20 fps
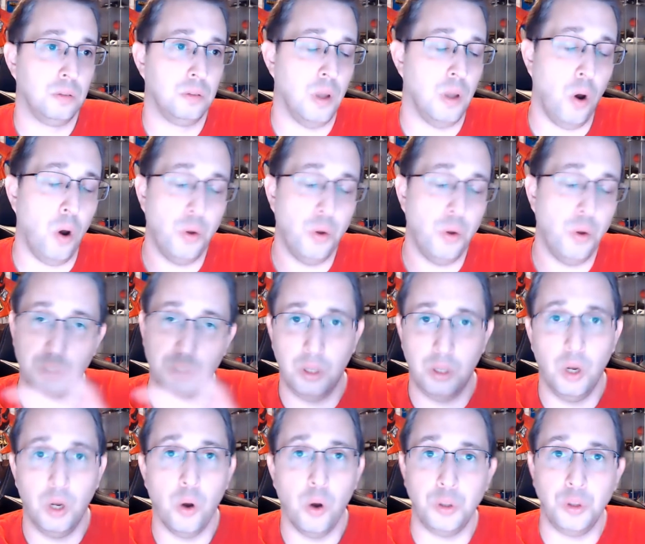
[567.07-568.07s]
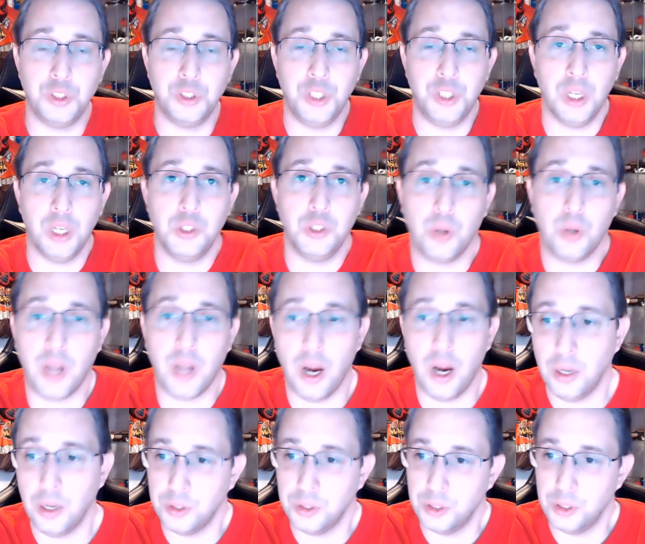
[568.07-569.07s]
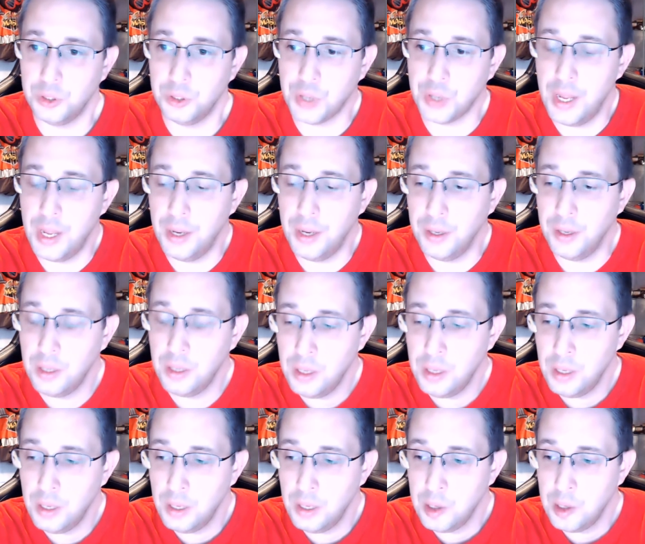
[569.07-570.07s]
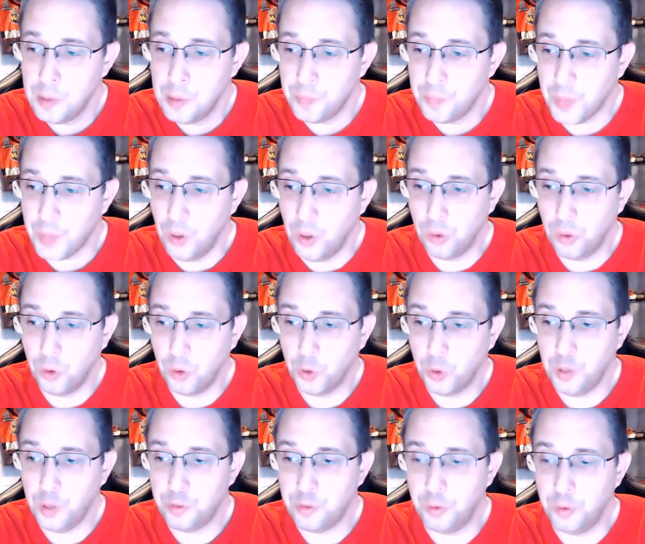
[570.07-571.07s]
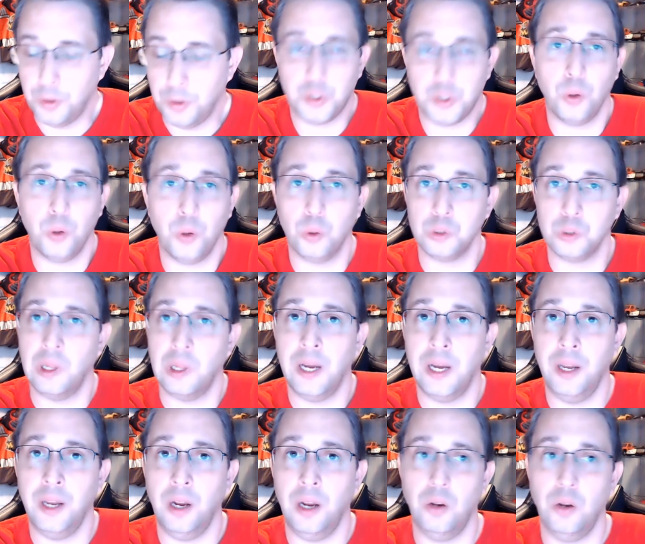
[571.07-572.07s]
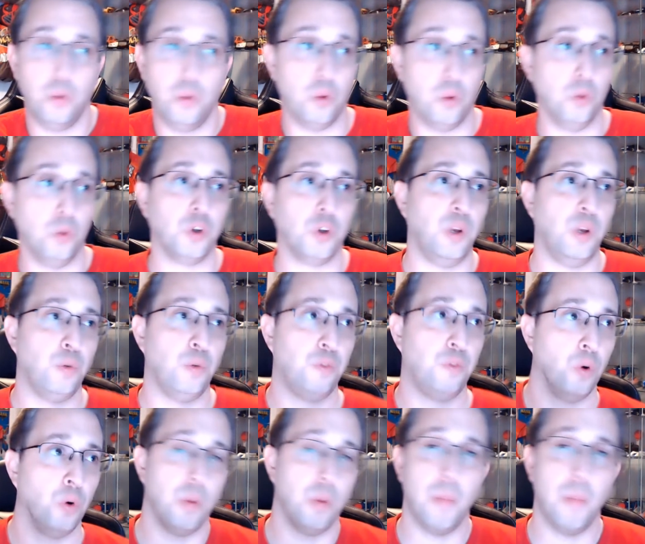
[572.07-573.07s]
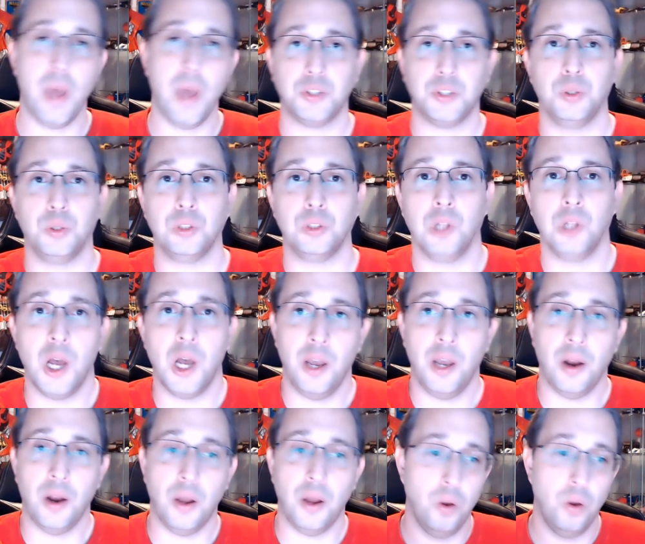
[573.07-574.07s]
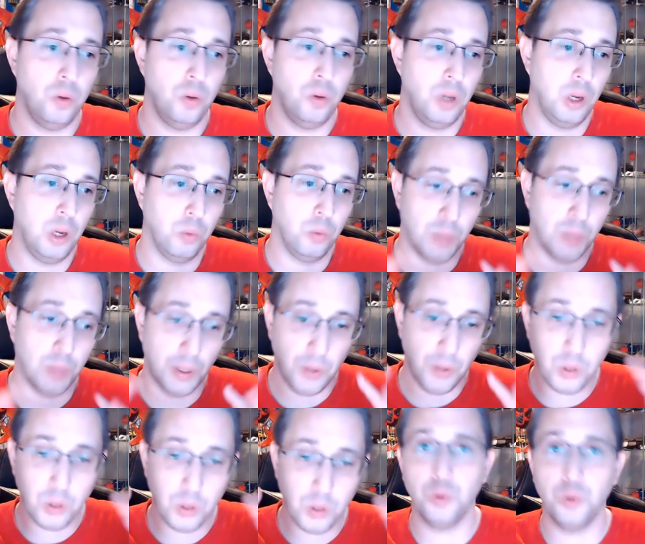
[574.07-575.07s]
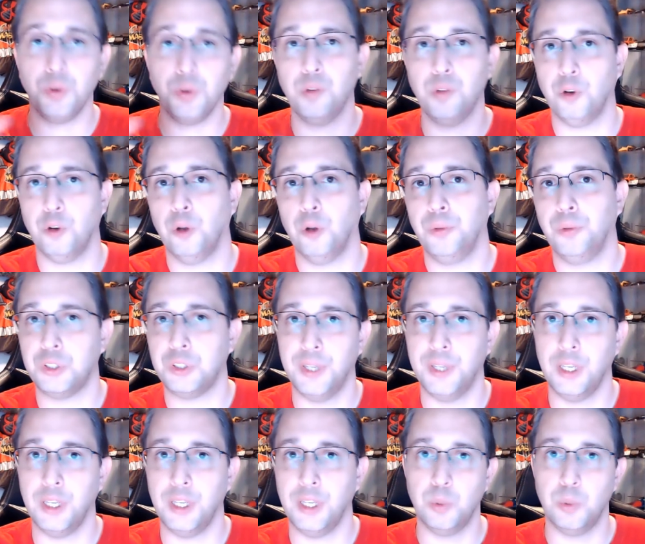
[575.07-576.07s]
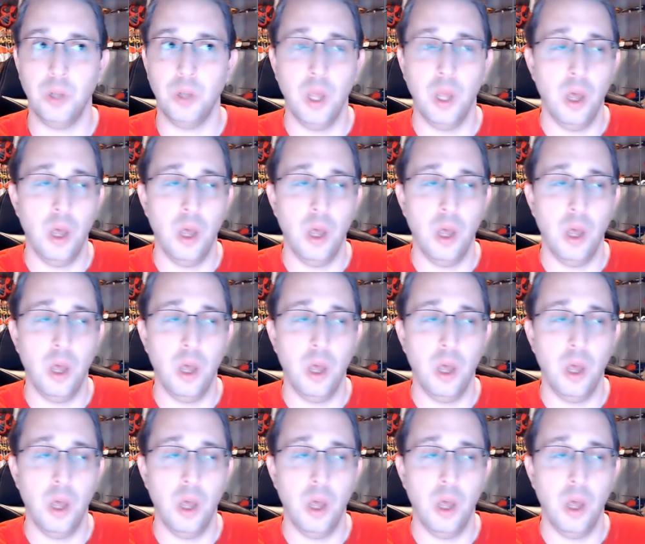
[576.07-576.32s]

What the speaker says: All these G.I. Joe characters, and I know they're looking for the Turtles line. I know they're looking for the Masters line. I know you're looking for all these things, but